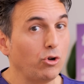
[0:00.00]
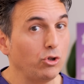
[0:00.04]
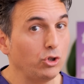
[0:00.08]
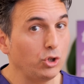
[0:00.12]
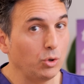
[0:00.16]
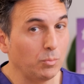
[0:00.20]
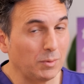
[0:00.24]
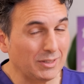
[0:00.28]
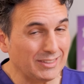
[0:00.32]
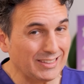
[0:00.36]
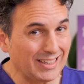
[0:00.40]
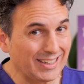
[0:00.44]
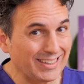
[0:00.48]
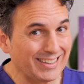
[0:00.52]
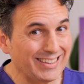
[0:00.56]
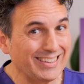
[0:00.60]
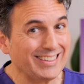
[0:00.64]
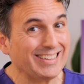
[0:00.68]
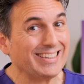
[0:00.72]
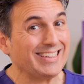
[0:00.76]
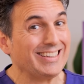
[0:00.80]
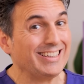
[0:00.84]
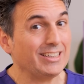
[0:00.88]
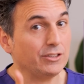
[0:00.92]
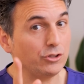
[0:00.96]
And let's go to the
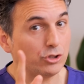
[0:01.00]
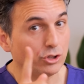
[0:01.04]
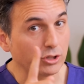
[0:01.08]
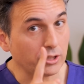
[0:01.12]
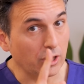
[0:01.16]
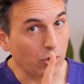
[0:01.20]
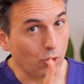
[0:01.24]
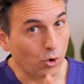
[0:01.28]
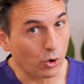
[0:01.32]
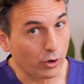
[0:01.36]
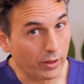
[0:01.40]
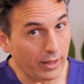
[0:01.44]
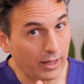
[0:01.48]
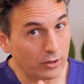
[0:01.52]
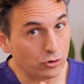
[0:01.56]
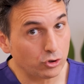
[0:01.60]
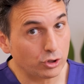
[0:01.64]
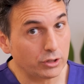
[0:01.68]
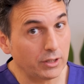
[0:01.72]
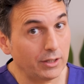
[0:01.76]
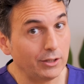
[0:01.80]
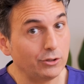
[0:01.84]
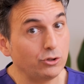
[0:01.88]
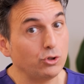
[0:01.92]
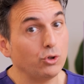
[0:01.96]
last massage. And if
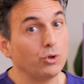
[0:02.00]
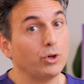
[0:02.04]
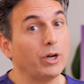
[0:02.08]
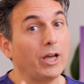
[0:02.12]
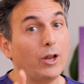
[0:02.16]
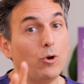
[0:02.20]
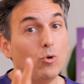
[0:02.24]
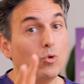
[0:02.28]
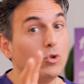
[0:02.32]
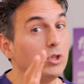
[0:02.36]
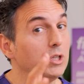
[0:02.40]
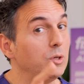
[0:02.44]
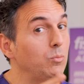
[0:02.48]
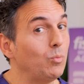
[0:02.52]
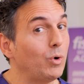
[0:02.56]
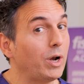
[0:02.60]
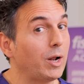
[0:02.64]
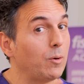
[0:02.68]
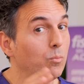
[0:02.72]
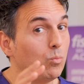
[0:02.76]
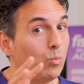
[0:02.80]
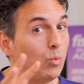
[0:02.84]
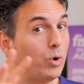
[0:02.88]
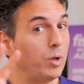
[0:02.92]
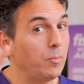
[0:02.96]
you remember, I told you that the
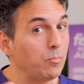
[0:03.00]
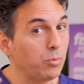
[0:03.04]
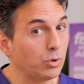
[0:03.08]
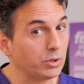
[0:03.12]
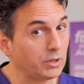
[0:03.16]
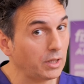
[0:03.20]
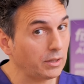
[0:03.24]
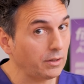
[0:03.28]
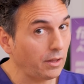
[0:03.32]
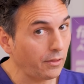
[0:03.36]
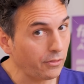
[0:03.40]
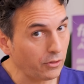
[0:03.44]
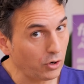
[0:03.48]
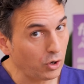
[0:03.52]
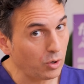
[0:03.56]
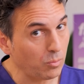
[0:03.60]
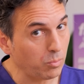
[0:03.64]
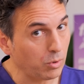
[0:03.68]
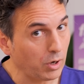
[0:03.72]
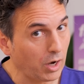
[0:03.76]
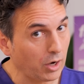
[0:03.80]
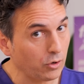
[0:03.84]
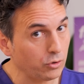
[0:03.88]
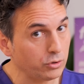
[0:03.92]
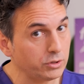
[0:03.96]
last one was very important to
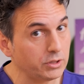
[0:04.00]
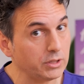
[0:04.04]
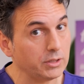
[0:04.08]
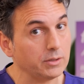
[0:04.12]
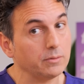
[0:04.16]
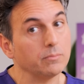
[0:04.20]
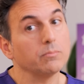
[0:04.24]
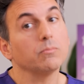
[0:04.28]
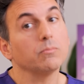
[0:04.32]
do it at night.